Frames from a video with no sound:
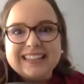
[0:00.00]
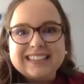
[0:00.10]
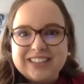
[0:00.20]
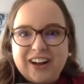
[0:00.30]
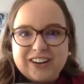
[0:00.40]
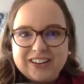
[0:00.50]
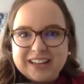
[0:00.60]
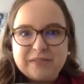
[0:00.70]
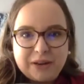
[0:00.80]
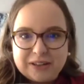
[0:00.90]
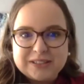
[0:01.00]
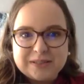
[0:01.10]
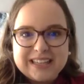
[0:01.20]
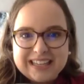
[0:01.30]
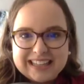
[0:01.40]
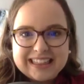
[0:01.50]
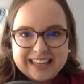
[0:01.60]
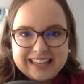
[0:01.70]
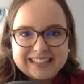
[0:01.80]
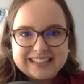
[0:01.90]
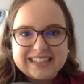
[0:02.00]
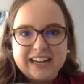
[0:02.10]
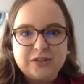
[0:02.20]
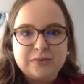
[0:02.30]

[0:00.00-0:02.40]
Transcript: soccer, like what are some key things that